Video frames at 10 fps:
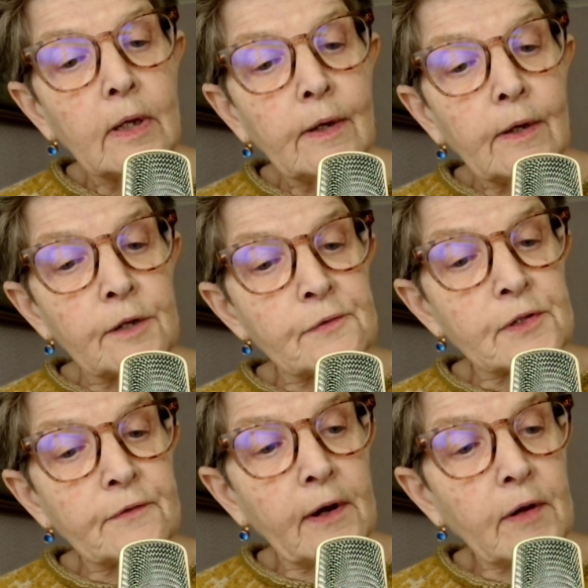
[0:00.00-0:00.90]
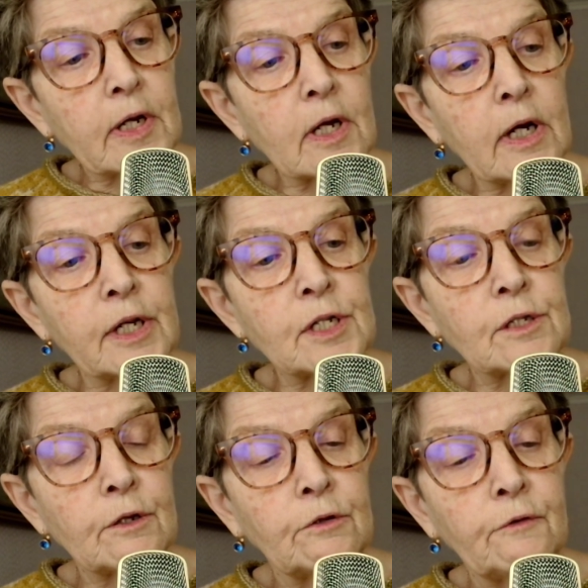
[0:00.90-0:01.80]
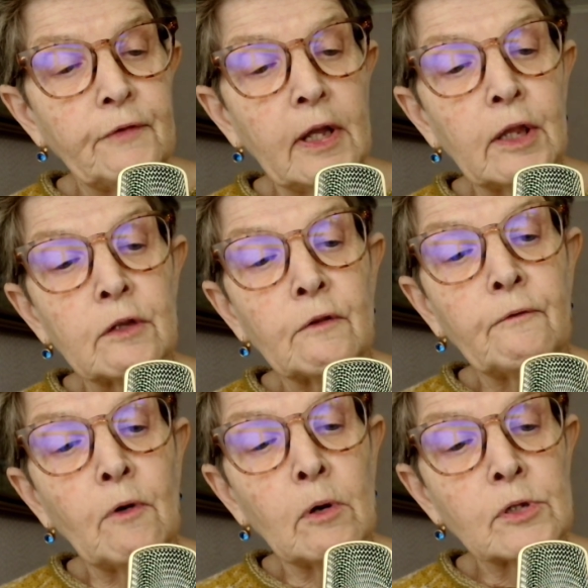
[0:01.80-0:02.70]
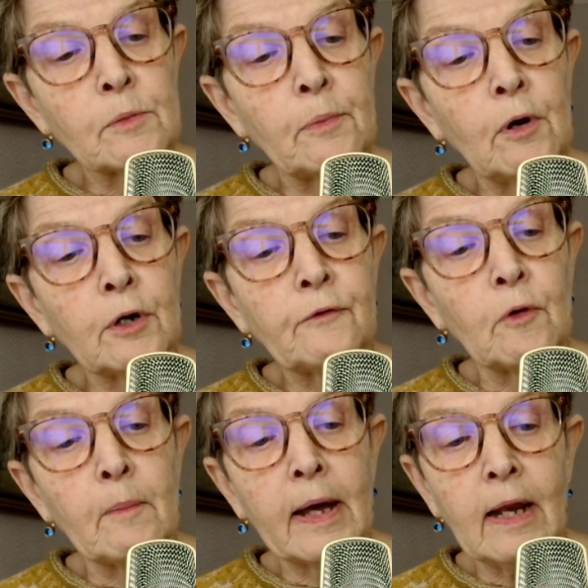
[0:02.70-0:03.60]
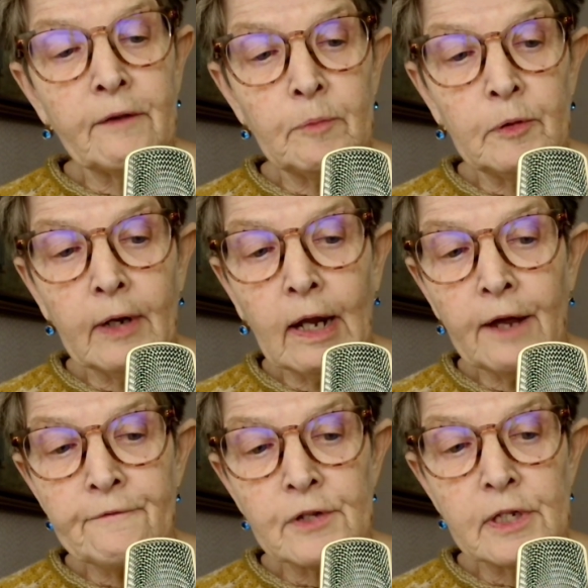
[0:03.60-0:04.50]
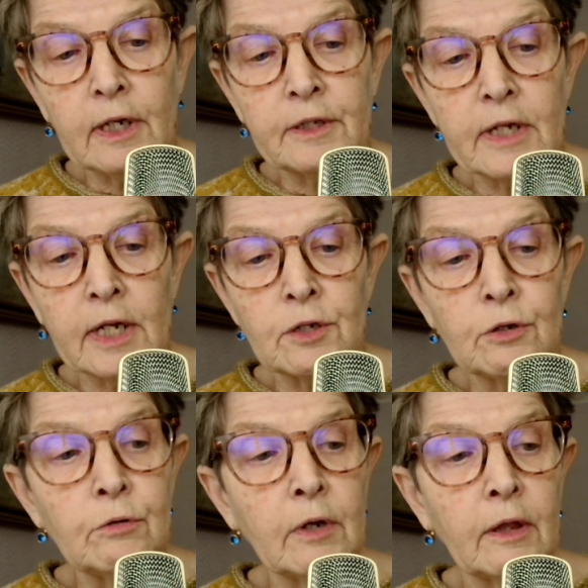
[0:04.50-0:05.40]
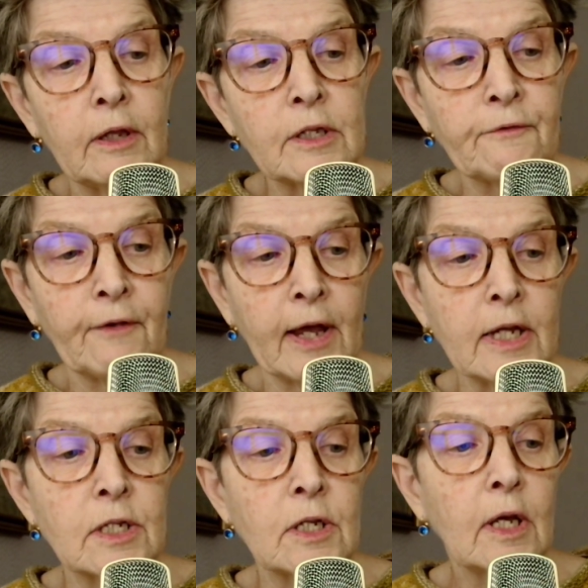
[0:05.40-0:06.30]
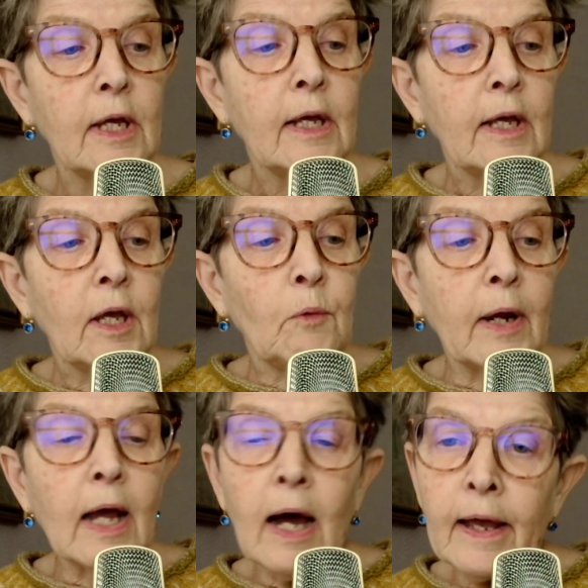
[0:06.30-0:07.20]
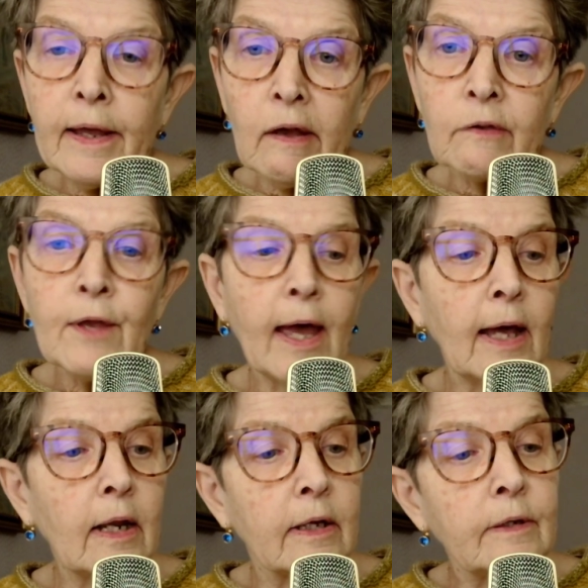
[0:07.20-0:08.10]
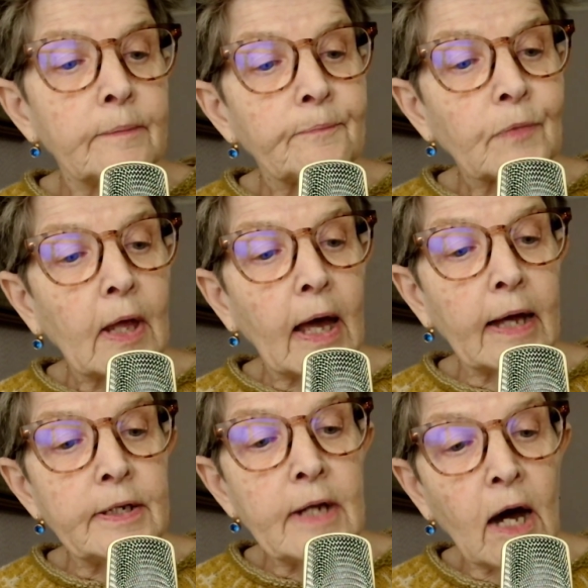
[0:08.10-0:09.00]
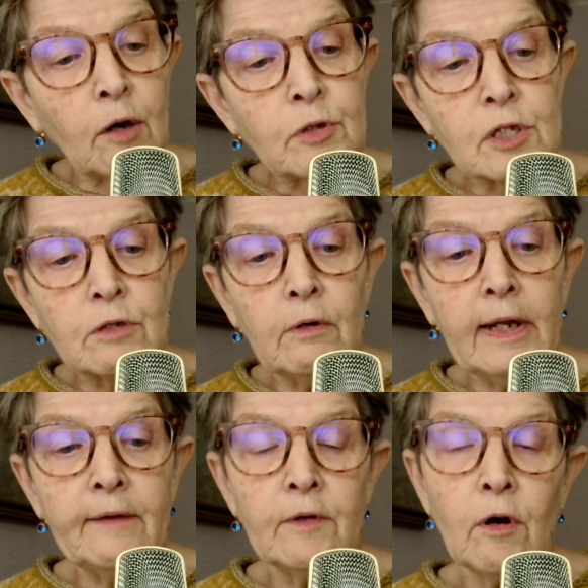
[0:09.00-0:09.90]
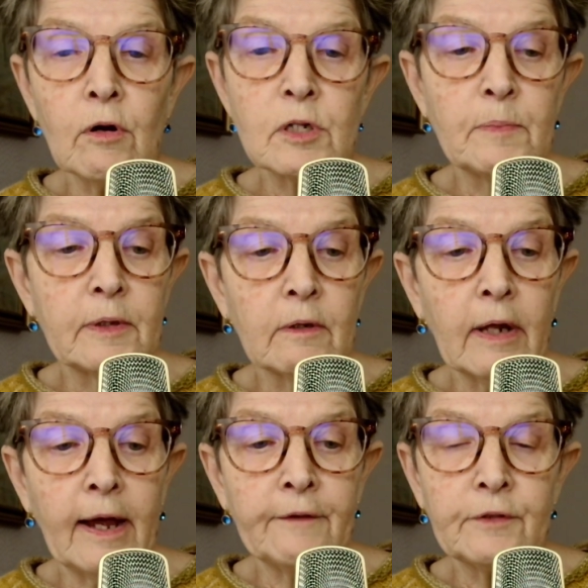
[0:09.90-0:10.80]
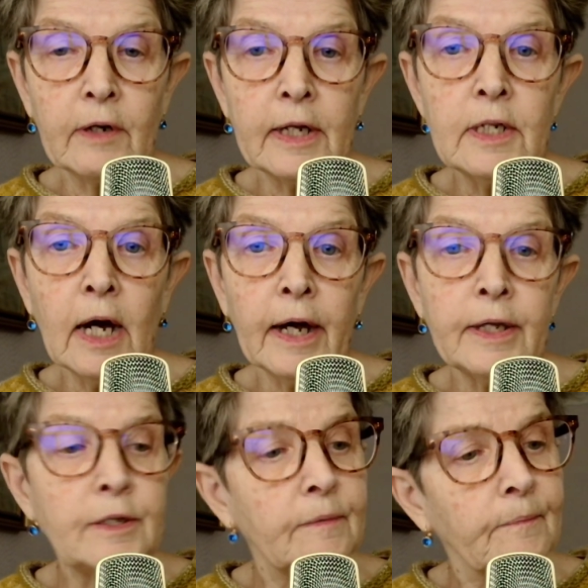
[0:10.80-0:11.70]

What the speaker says: It was very nice to feel the support from my Life Between Life facilitator during this phase, when I, as Helen, had doubts to leave the hospital after I died.